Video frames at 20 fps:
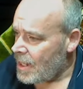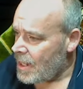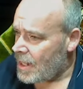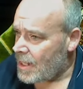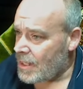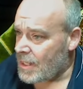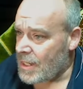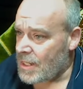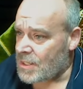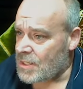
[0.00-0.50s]

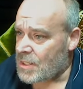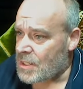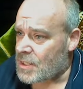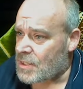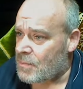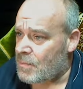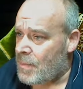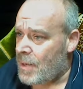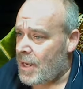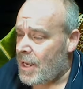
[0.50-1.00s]
I guess
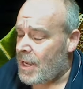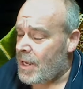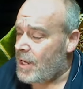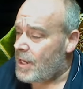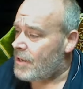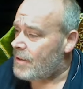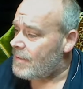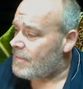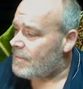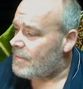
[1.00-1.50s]
it's
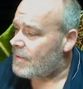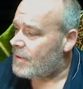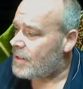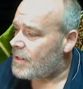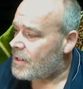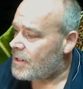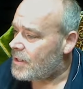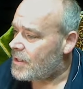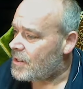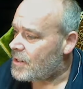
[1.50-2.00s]
May of
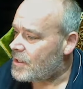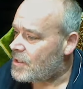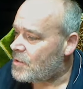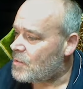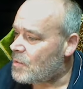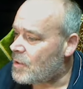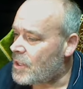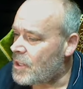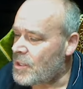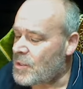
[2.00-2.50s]

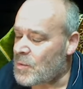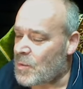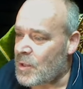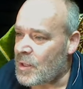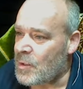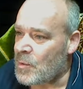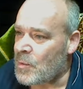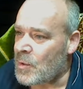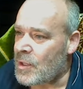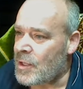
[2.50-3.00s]

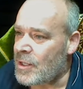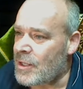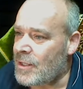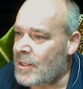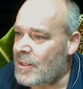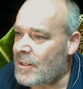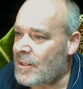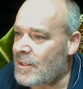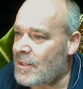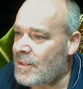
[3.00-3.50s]

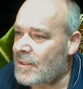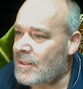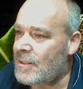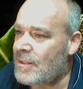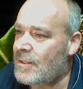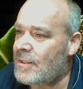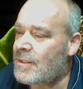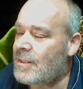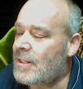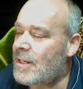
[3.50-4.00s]
2021,
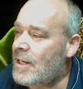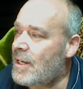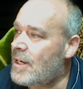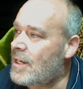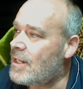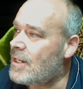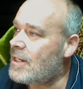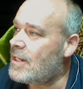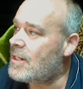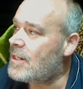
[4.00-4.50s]

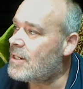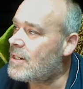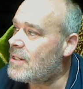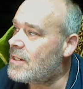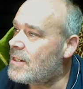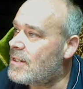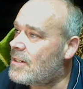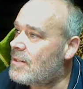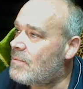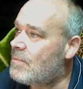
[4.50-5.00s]
and
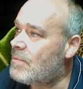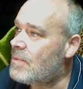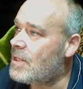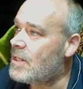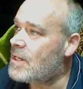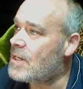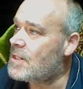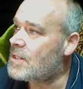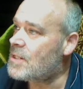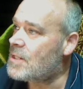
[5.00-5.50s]

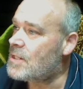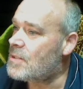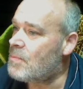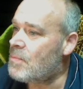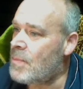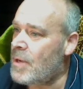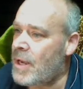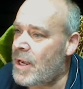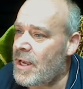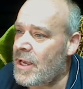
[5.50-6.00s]
because it's
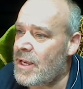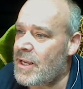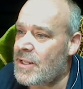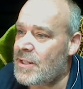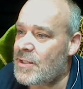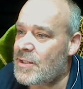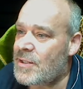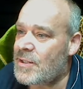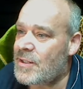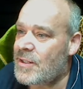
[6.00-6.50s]
May,
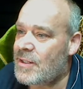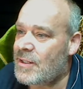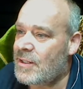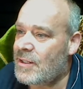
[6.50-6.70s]
it's